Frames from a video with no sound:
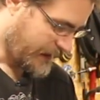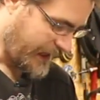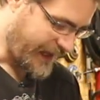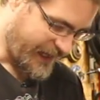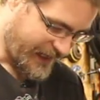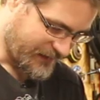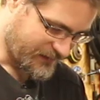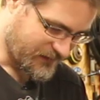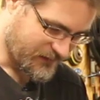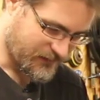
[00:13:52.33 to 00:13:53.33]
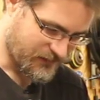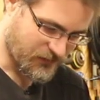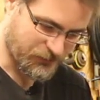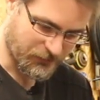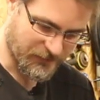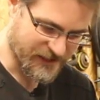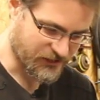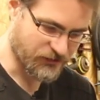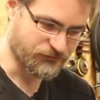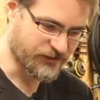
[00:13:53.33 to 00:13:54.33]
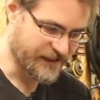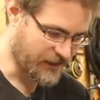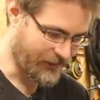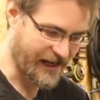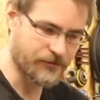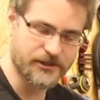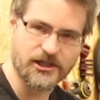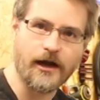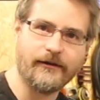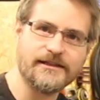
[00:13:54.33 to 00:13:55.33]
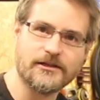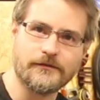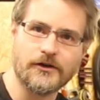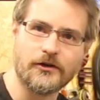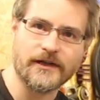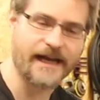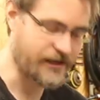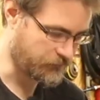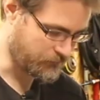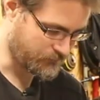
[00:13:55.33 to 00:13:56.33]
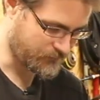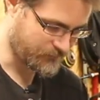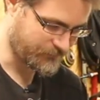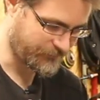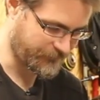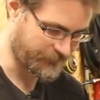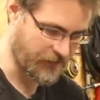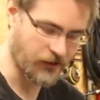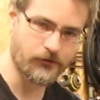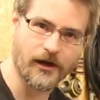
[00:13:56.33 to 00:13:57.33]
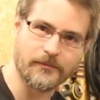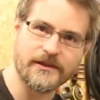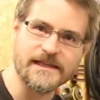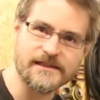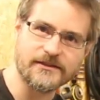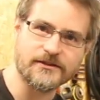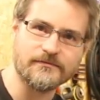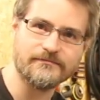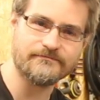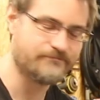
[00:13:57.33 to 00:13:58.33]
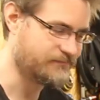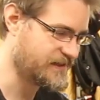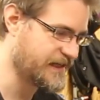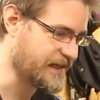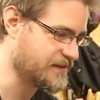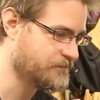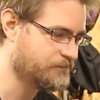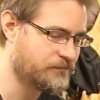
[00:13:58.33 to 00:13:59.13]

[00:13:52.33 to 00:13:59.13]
And the problem is I don't really know how much height I've got and how far up these can sit.